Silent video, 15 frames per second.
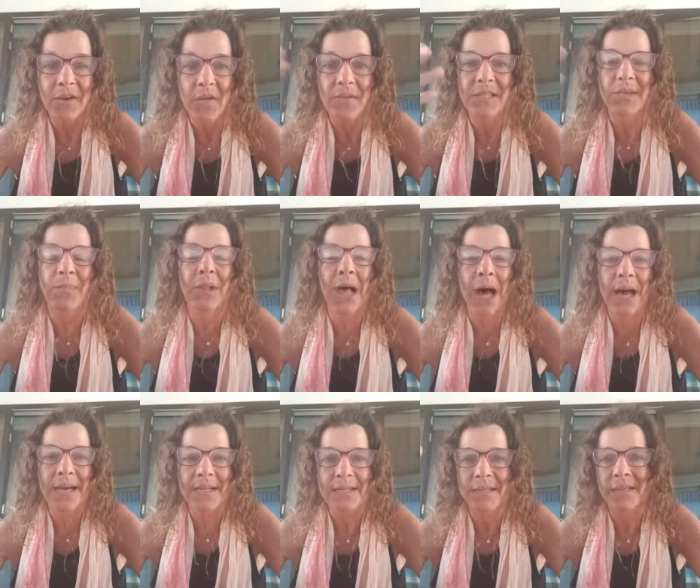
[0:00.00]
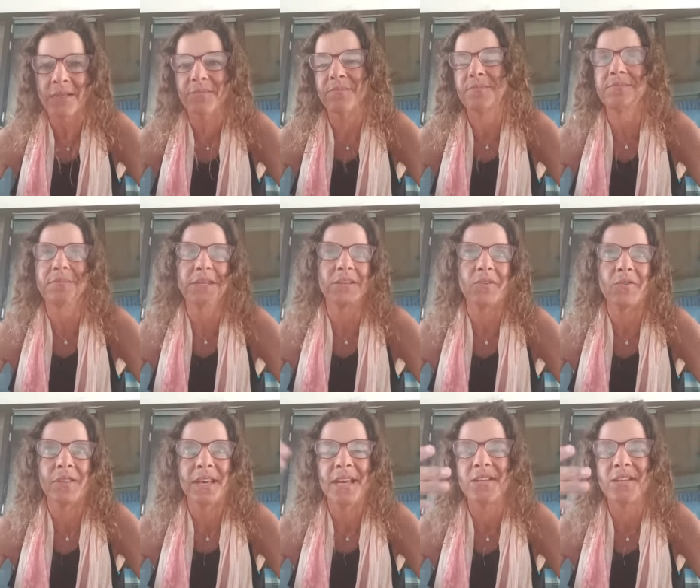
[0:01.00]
All the supplies and the you know the